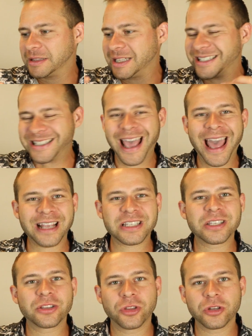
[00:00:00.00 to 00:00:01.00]

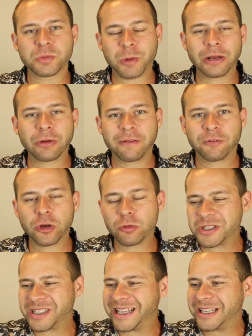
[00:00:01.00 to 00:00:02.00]
detects those brainwave
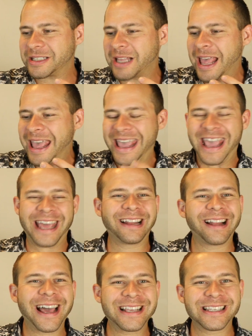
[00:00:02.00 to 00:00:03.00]
frequencies,
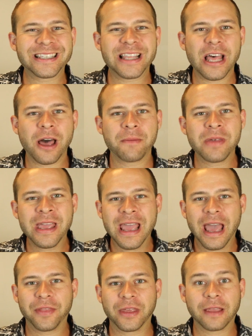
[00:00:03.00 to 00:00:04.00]
analyzes them,
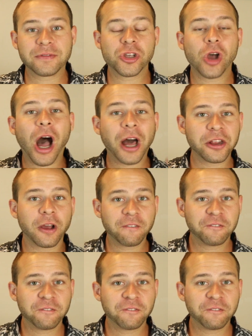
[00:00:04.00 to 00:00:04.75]
and then gives you audio